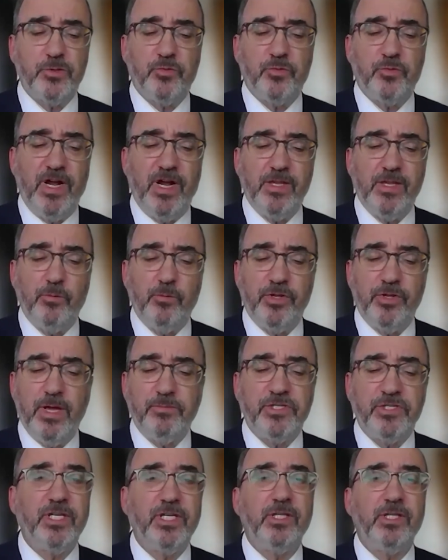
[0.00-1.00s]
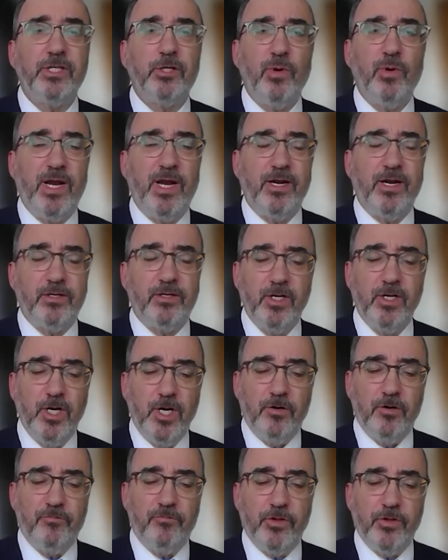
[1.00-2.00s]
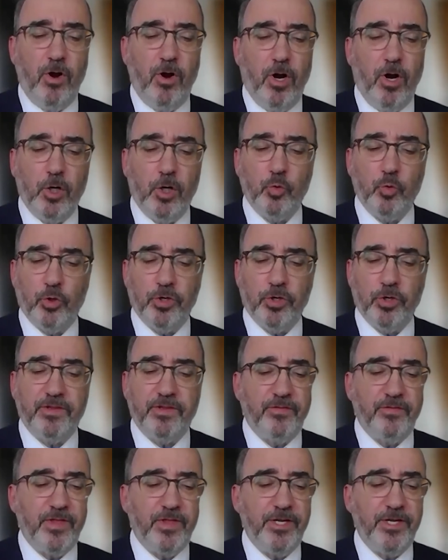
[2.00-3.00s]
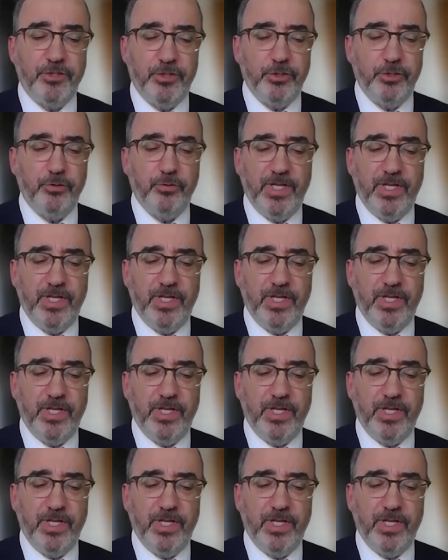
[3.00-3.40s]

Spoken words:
provide them with MCLE credit for the hard work that they do.